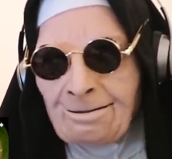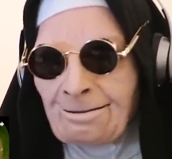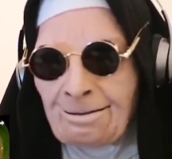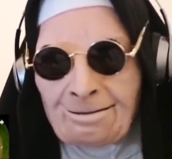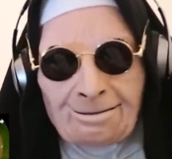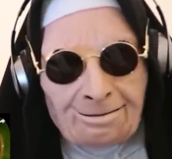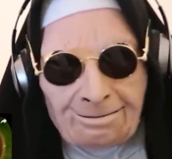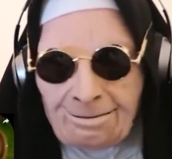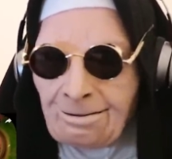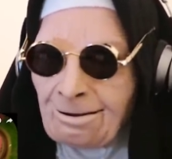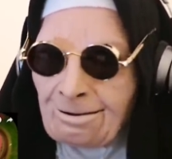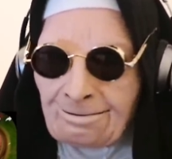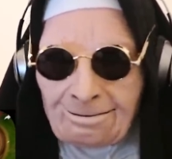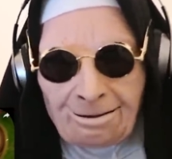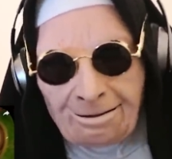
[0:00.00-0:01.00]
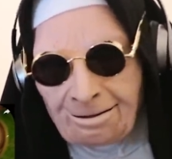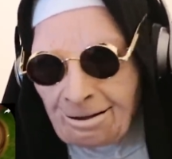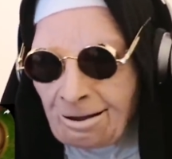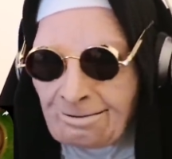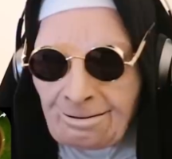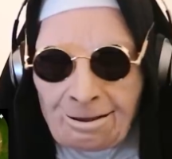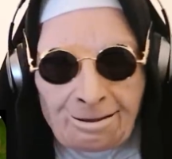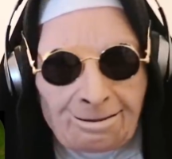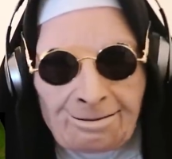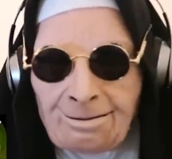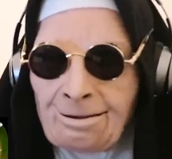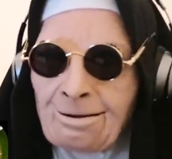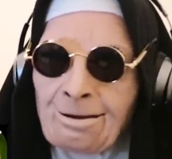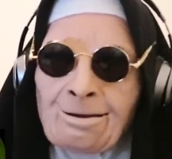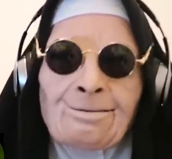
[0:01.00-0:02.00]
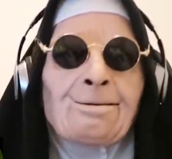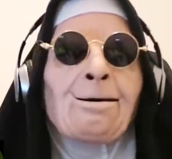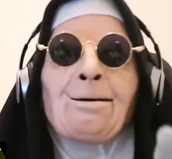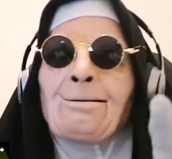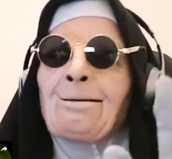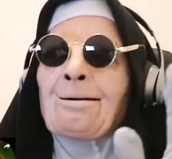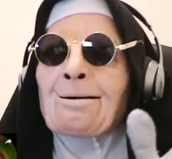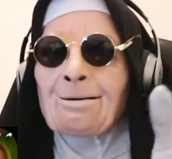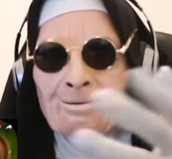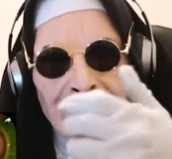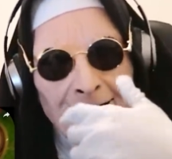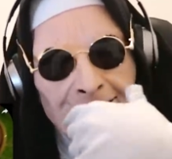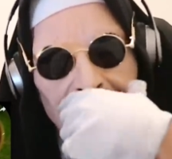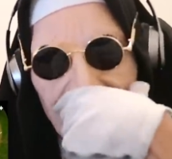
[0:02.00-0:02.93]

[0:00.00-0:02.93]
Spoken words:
just with DPR, with these motherfuckers, man,